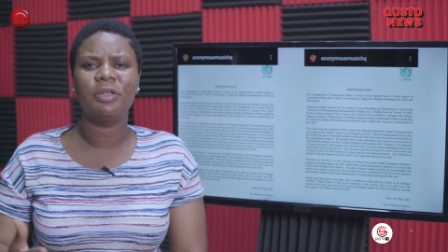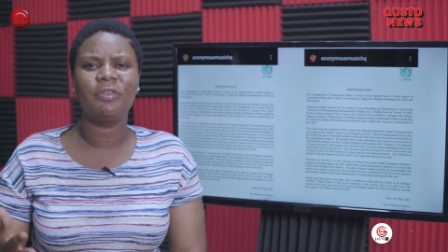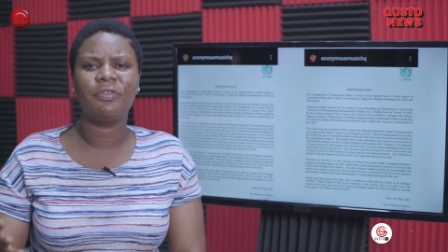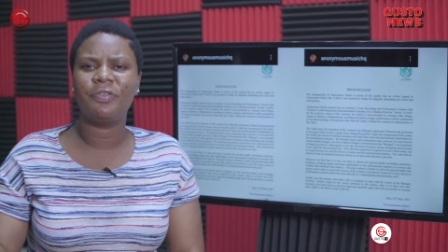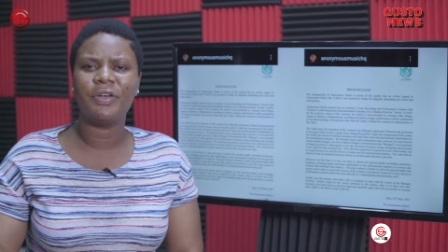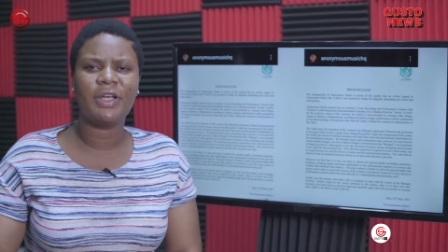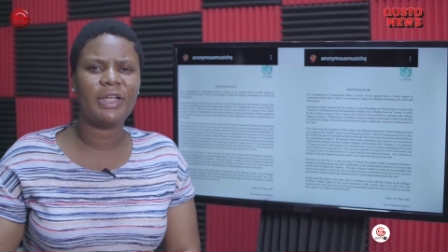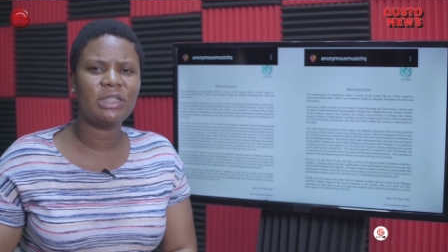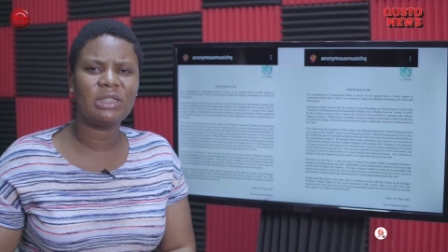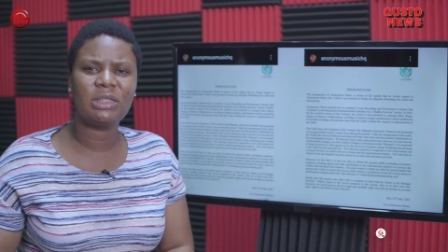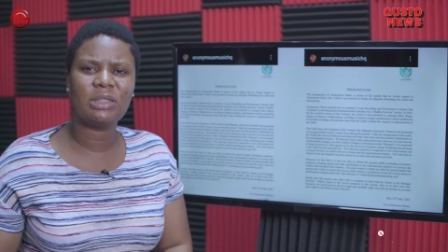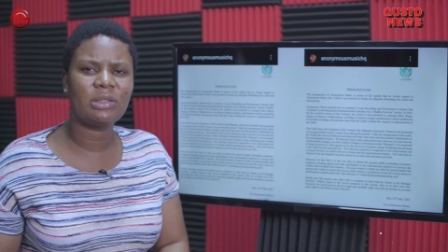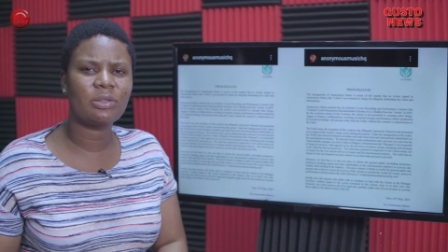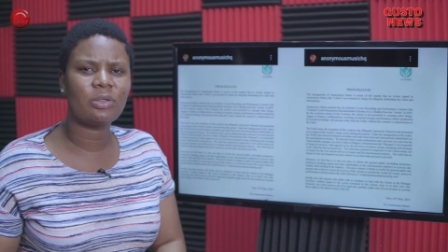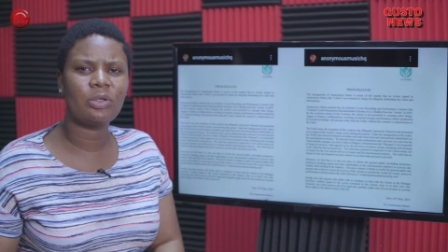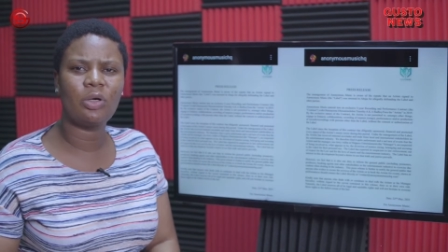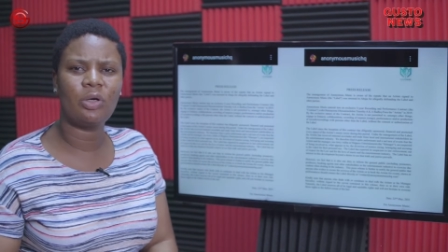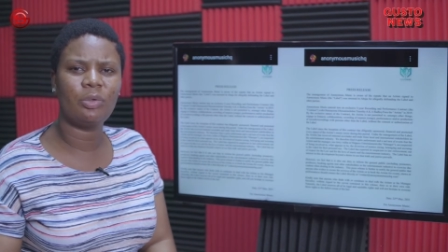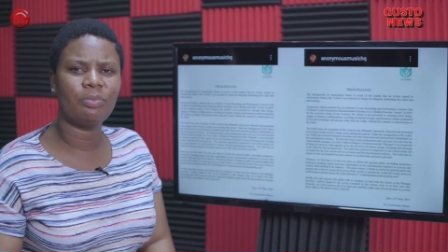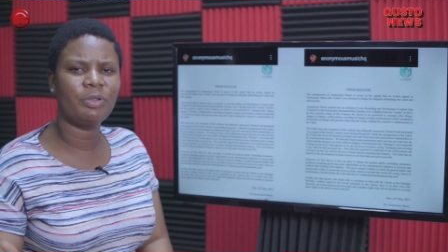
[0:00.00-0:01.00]
events
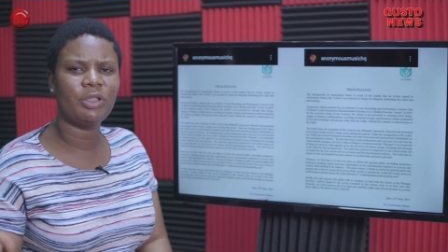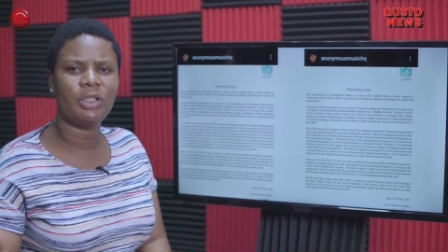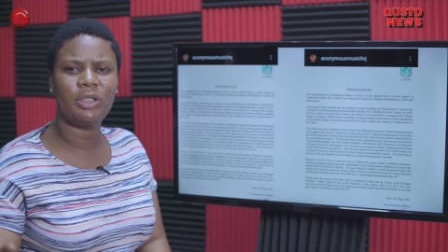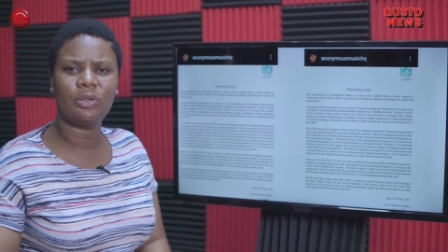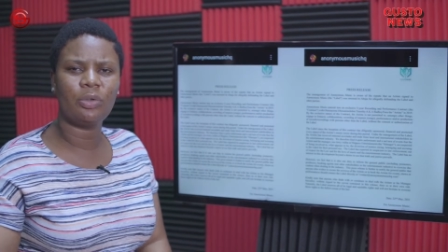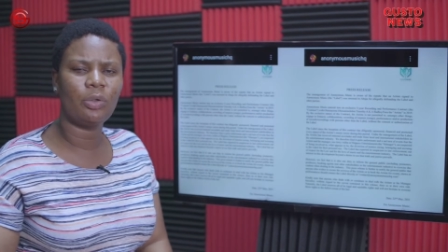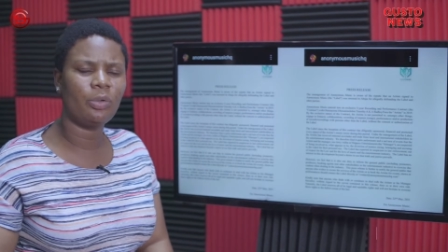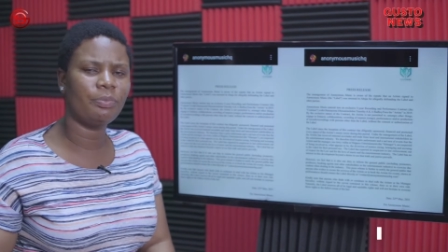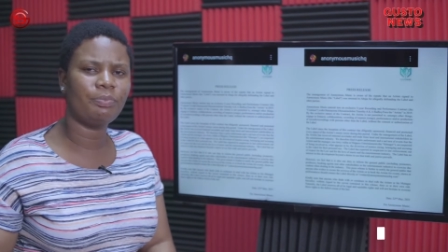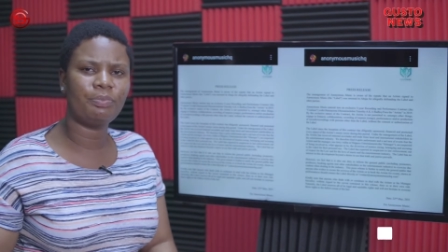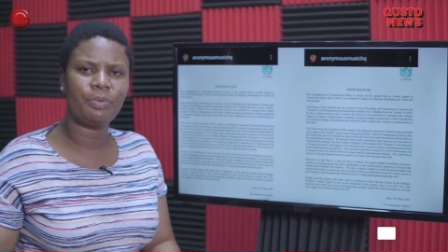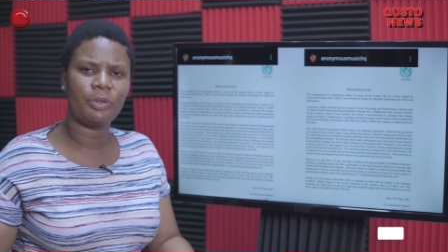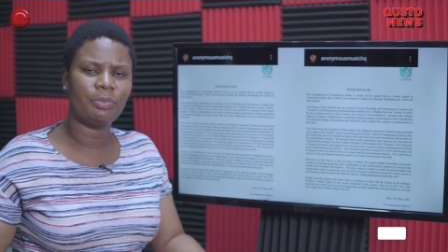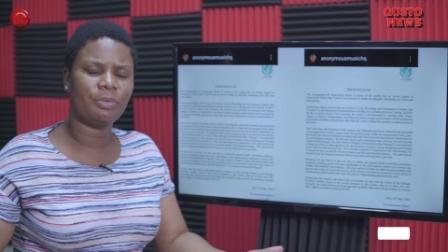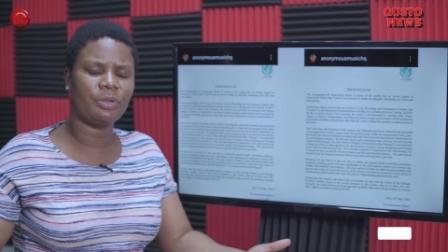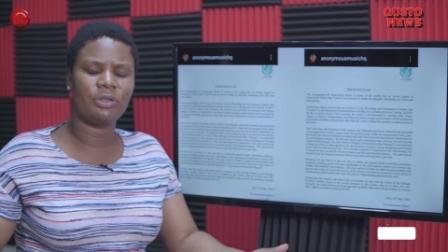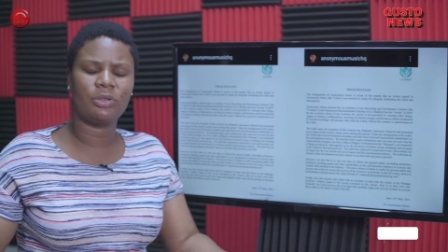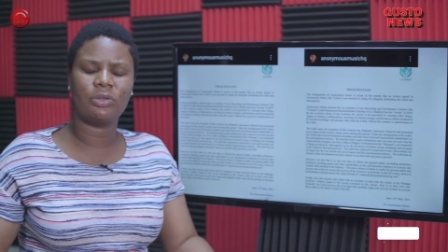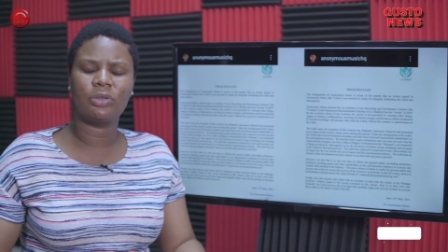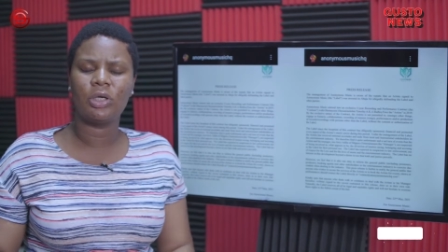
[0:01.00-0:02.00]
company or
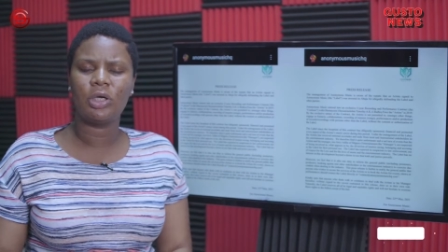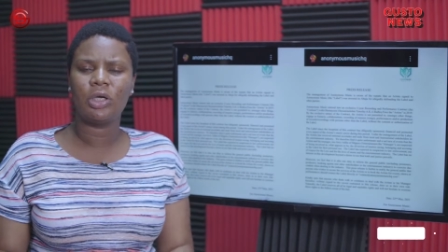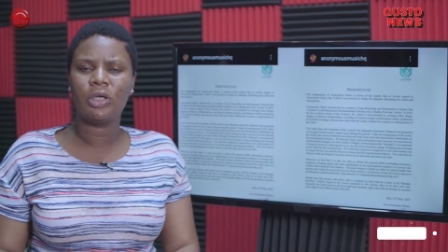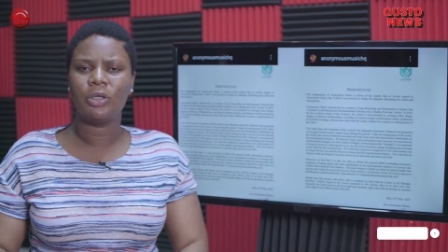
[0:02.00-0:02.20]
probably,